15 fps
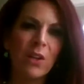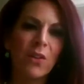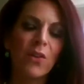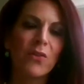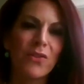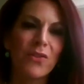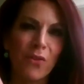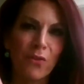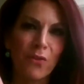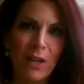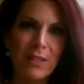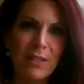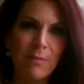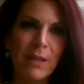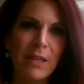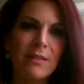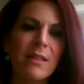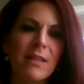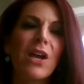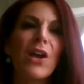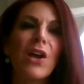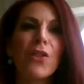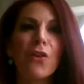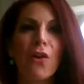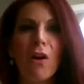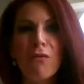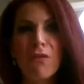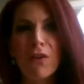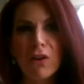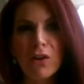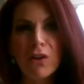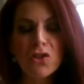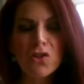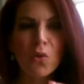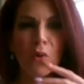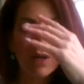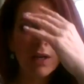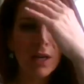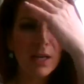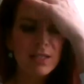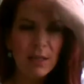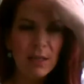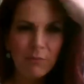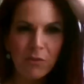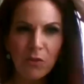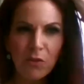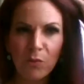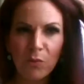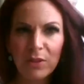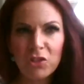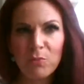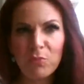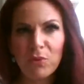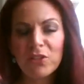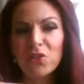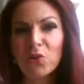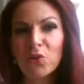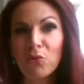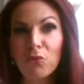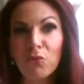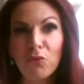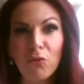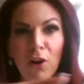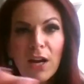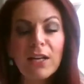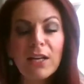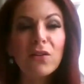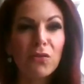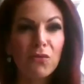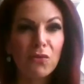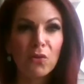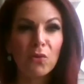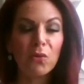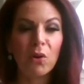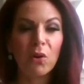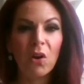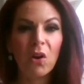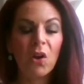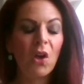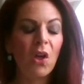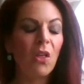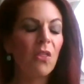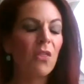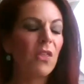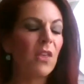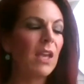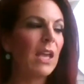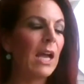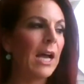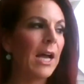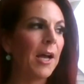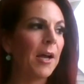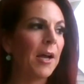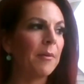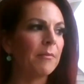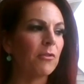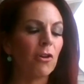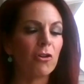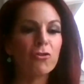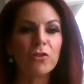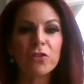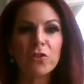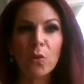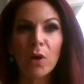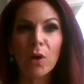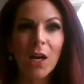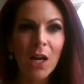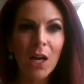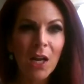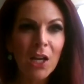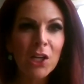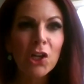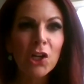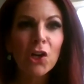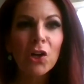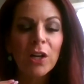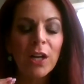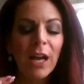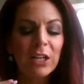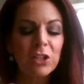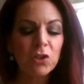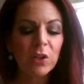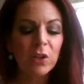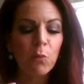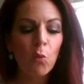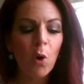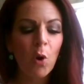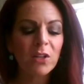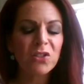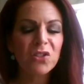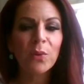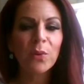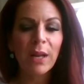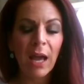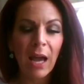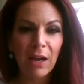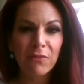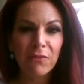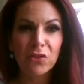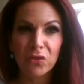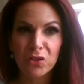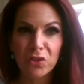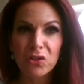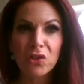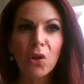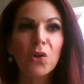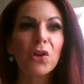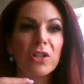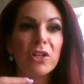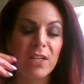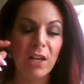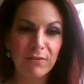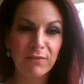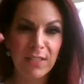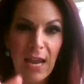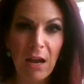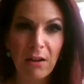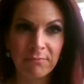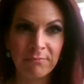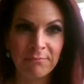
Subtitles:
of those are the recipes. They're all very short, except for the one that she brings you right through the grocery store. You're going to actually want to and have to slow yourself down